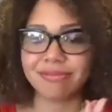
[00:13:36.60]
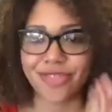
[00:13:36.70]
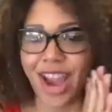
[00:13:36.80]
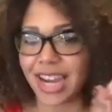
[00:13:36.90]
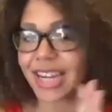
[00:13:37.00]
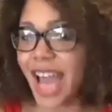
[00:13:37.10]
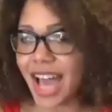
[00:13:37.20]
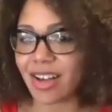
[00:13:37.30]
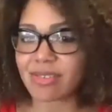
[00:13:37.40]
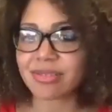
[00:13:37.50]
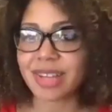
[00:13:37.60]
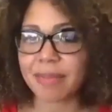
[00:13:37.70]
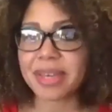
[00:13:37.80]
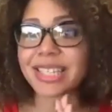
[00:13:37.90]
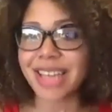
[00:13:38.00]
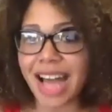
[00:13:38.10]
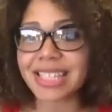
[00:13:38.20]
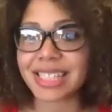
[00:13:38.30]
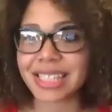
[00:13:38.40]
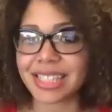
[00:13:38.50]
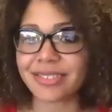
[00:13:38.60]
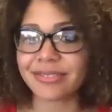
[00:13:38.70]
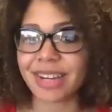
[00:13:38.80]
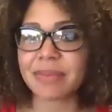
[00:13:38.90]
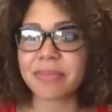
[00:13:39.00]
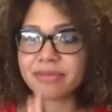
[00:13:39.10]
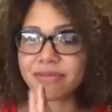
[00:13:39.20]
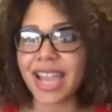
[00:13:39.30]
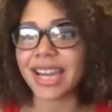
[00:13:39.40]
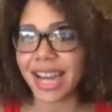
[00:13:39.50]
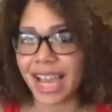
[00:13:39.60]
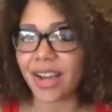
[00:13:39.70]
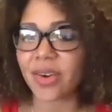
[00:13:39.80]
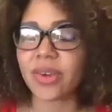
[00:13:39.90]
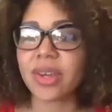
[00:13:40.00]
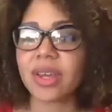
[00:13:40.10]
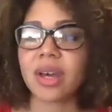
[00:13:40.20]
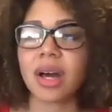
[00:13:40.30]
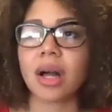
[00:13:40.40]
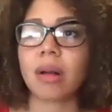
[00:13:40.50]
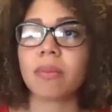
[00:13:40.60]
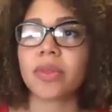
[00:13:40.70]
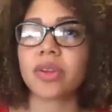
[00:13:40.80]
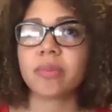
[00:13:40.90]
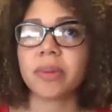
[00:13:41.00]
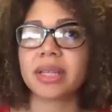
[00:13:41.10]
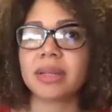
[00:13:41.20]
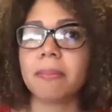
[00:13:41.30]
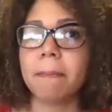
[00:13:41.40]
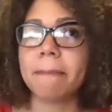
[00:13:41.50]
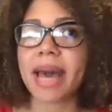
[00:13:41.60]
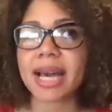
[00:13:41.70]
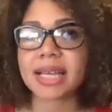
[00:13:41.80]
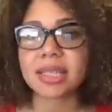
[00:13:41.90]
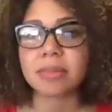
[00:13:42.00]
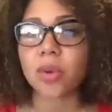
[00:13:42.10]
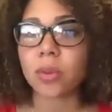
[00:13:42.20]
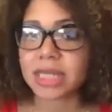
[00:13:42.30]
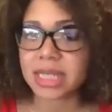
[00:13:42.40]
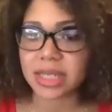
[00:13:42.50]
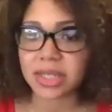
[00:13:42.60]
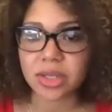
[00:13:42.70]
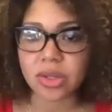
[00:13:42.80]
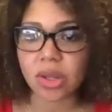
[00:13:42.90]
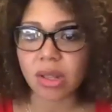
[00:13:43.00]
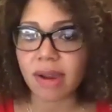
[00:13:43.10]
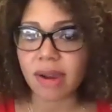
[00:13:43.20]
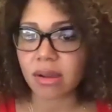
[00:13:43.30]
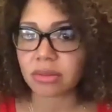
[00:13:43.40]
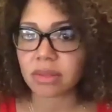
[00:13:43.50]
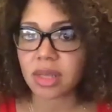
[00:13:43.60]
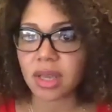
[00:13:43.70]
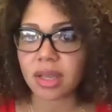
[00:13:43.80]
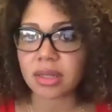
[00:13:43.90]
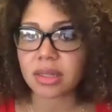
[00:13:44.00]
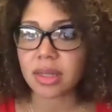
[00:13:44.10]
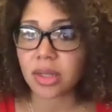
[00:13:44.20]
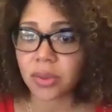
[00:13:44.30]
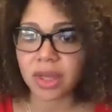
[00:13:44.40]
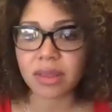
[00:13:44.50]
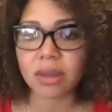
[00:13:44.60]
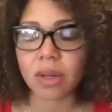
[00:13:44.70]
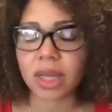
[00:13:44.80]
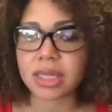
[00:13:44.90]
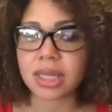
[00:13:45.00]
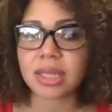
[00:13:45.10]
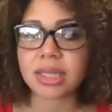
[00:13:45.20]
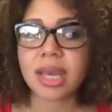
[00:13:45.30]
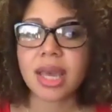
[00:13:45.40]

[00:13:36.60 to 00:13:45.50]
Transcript: right now, I mean, it's constant, right? But right now, um, there have been mass mobilizations all around, and including in the United States.